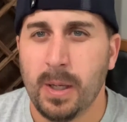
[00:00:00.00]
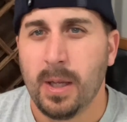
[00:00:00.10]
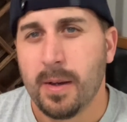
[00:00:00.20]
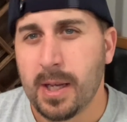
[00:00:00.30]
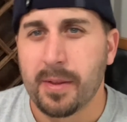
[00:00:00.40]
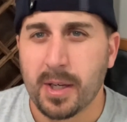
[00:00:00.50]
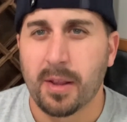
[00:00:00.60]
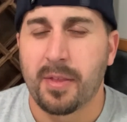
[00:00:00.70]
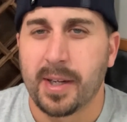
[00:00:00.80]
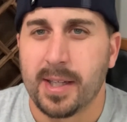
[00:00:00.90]
Now, the
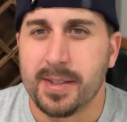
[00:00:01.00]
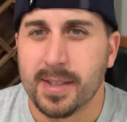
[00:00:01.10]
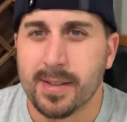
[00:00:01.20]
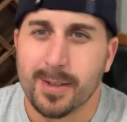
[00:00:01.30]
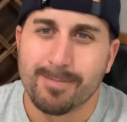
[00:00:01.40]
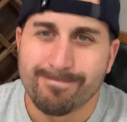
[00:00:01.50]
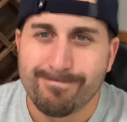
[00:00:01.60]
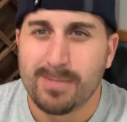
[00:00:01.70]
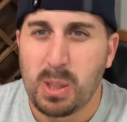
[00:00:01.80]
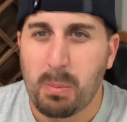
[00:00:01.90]
other thing I did that
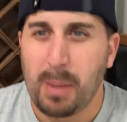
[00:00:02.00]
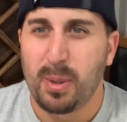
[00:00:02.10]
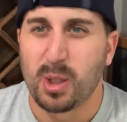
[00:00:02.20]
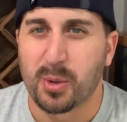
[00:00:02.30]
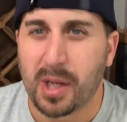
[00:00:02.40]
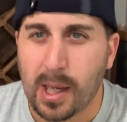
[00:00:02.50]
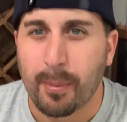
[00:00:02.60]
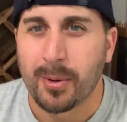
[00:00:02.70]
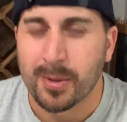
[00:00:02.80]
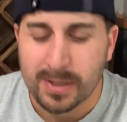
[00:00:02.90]
might be a little
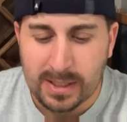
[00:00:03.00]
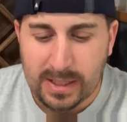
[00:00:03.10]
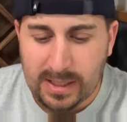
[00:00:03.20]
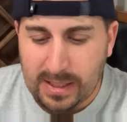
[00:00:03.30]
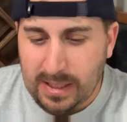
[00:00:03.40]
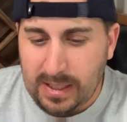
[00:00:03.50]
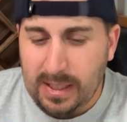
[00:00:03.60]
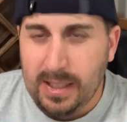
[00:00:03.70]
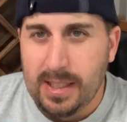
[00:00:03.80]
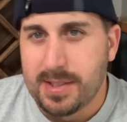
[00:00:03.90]
comical
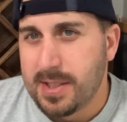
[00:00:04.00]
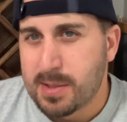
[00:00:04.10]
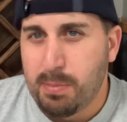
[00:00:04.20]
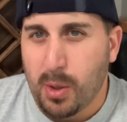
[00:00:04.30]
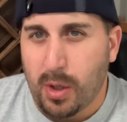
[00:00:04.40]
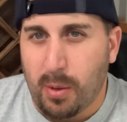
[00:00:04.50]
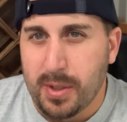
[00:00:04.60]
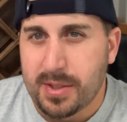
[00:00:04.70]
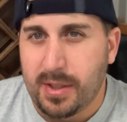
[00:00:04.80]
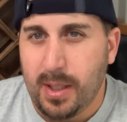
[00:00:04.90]
is this boat
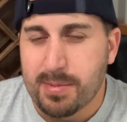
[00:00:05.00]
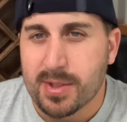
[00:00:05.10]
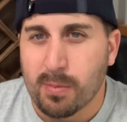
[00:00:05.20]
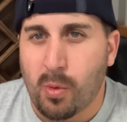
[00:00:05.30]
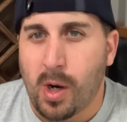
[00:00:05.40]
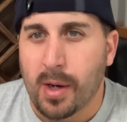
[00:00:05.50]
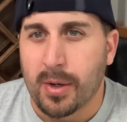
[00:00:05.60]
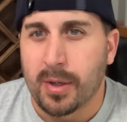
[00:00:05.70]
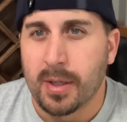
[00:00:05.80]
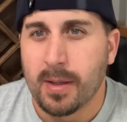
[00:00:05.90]
always keeps some
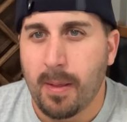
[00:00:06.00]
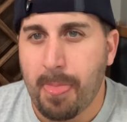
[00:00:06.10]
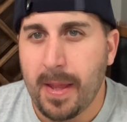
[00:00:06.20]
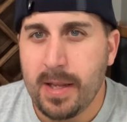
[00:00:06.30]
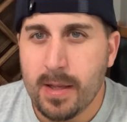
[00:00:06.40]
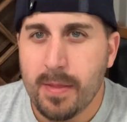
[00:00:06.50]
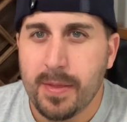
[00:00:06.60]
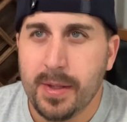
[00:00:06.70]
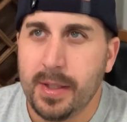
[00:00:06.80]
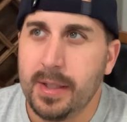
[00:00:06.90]
water in
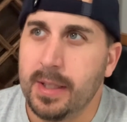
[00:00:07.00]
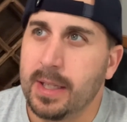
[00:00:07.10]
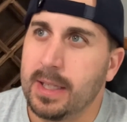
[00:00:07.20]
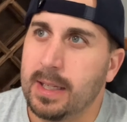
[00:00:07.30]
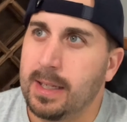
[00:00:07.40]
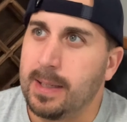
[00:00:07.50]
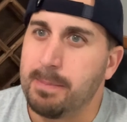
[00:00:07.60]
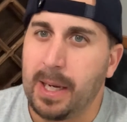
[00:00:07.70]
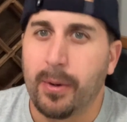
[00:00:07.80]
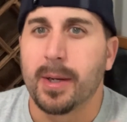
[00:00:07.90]
the
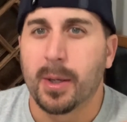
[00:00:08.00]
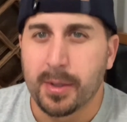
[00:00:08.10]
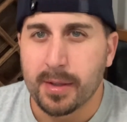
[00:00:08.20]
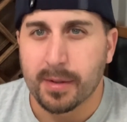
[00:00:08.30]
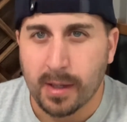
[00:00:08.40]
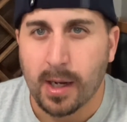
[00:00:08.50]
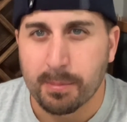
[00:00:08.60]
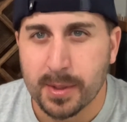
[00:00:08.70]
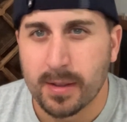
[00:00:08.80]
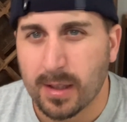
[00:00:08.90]
area underneath the
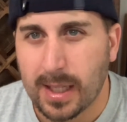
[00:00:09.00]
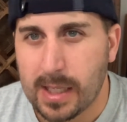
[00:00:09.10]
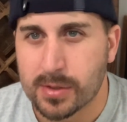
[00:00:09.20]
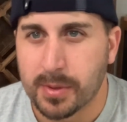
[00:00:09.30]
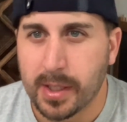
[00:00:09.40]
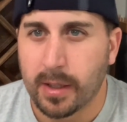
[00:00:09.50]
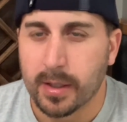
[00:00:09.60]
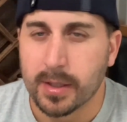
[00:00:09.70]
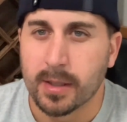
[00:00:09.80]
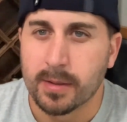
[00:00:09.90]
cockpit, the lazarette
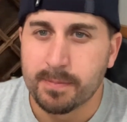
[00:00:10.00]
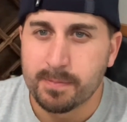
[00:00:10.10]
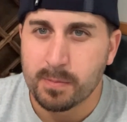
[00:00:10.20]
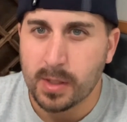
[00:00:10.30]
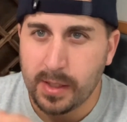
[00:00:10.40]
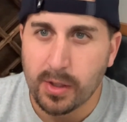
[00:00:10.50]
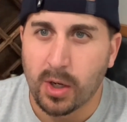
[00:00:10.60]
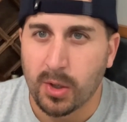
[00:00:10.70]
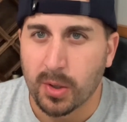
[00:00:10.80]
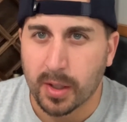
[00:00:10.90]
area in the
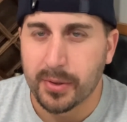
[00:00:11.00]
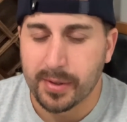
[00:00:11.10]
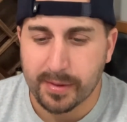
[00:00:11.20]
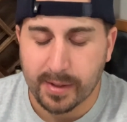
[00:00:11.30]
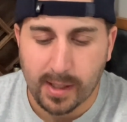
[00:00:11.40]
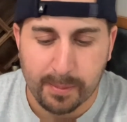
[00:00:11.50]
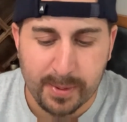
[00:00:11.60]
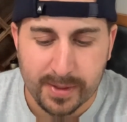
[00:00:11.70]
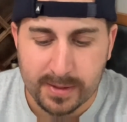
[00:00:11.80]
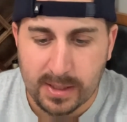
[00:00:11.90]
hull underneath the
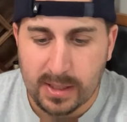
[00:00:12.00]
cockpit.